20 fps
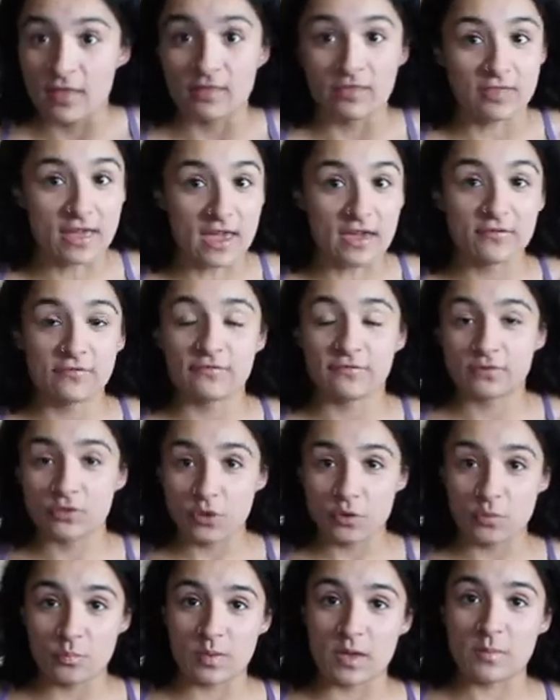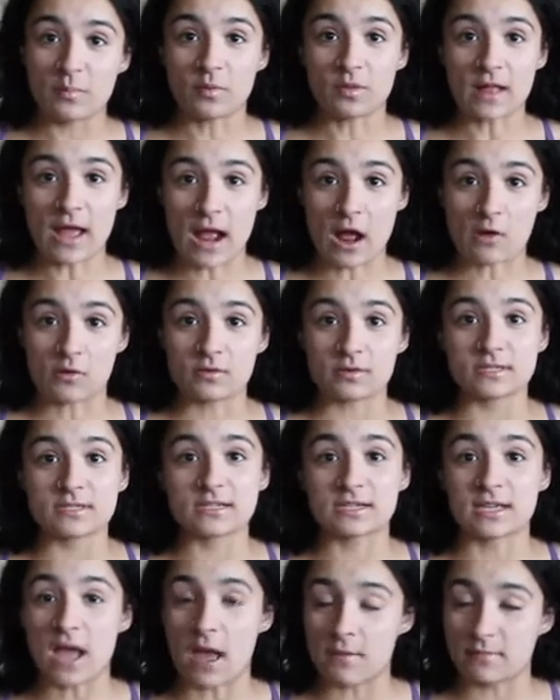they flew people out
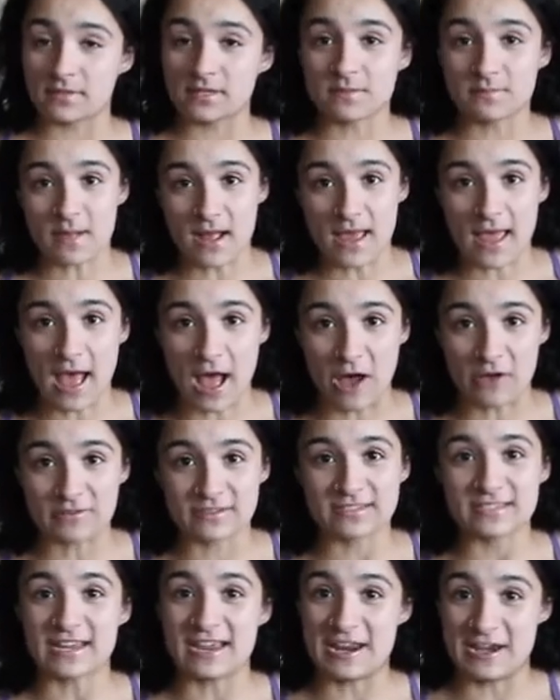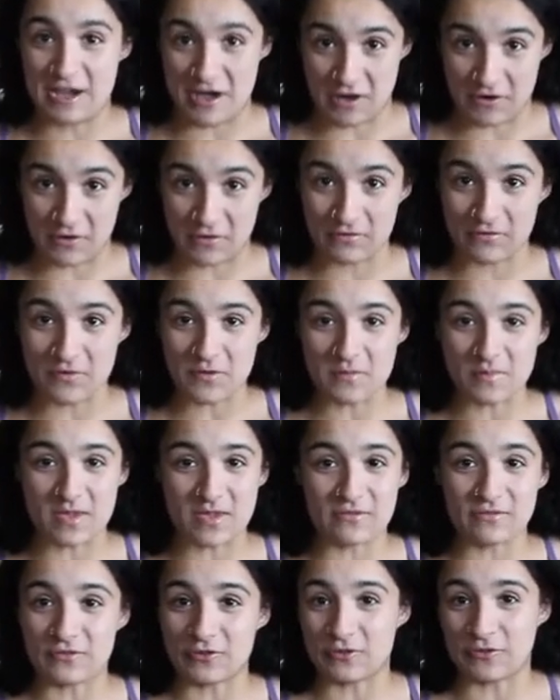to come to my house and interview
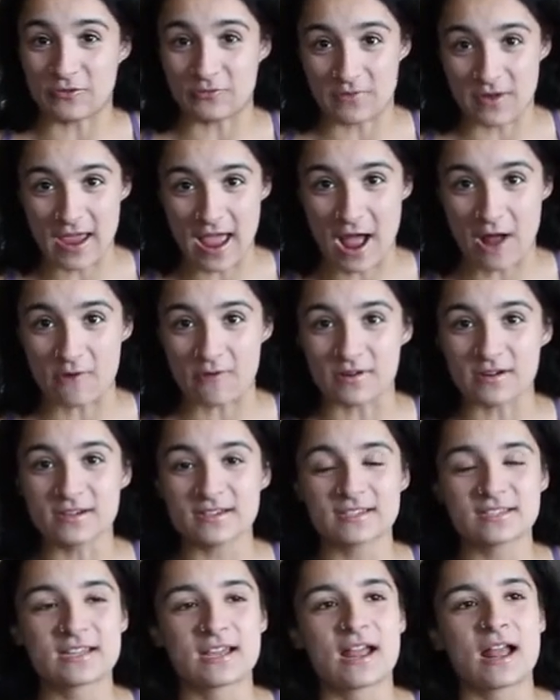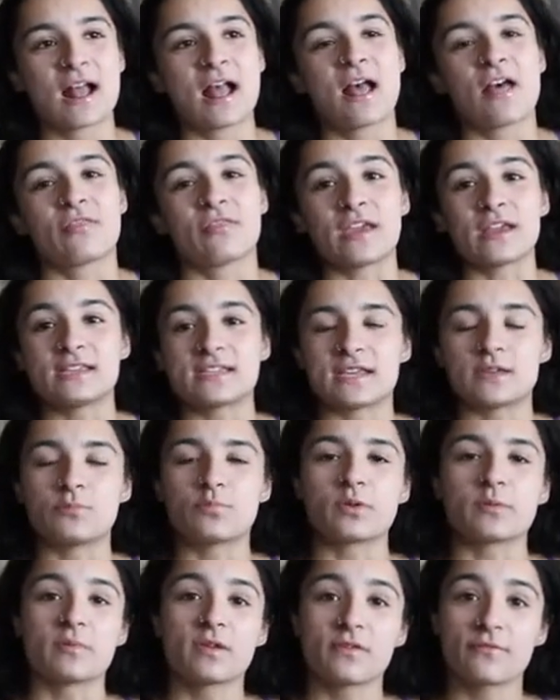me for 3 hours. They did
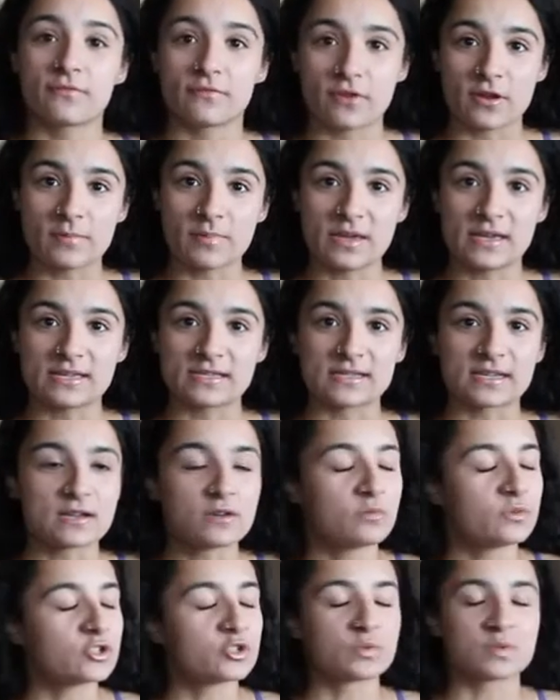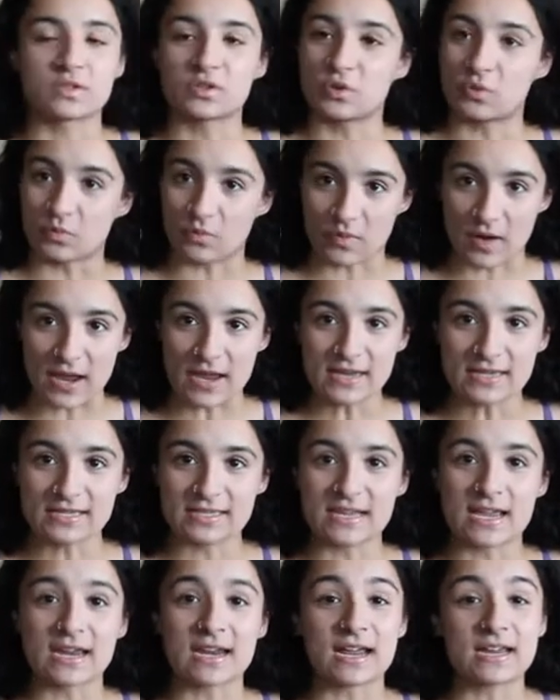bring me free pizza, which was great,
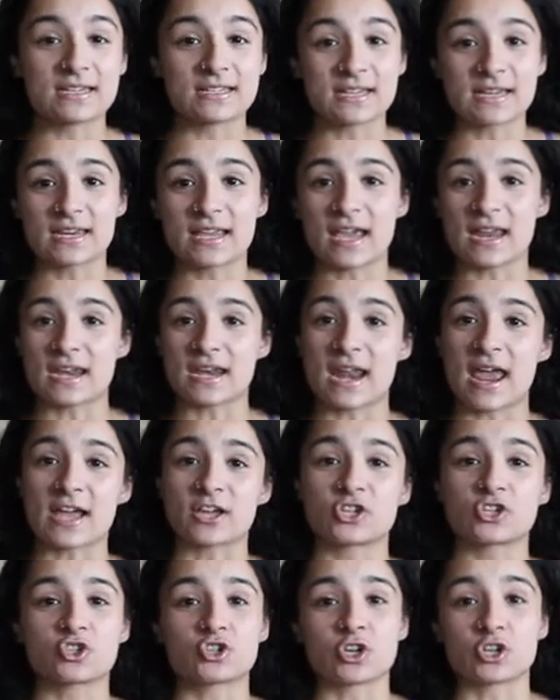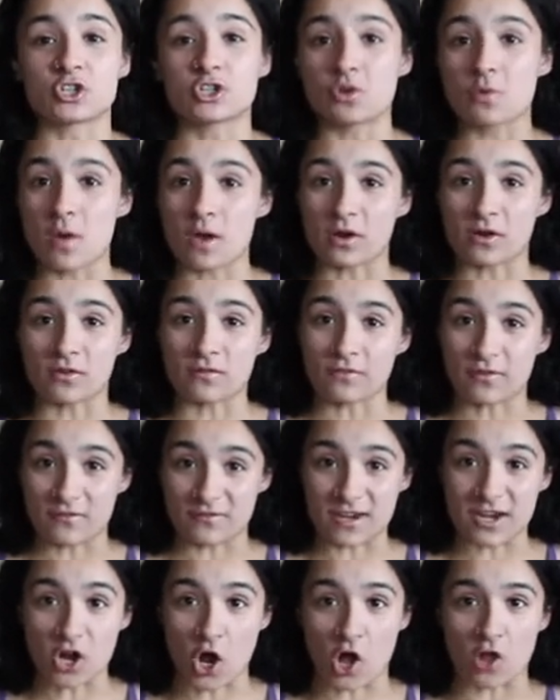and I did get an extra
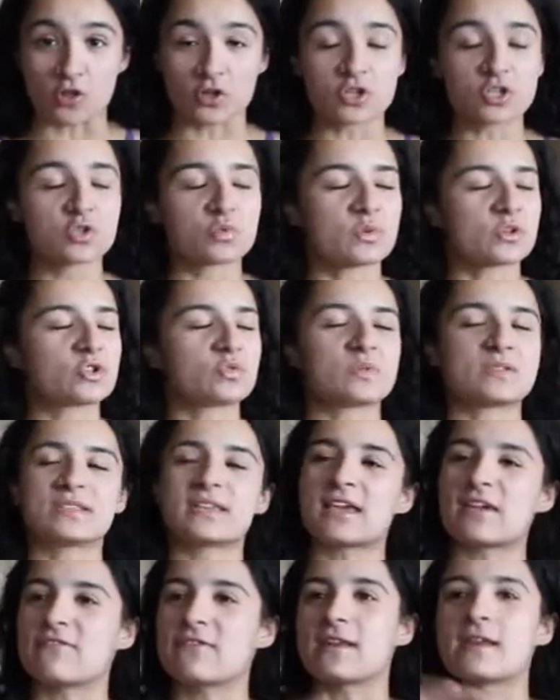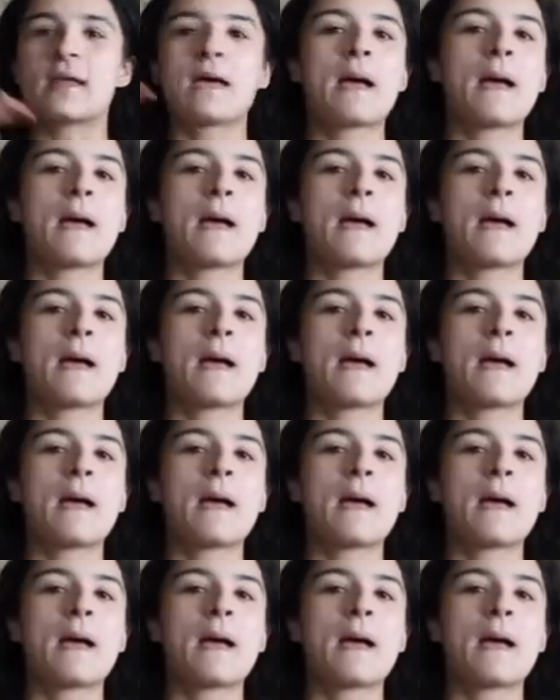$250, which was even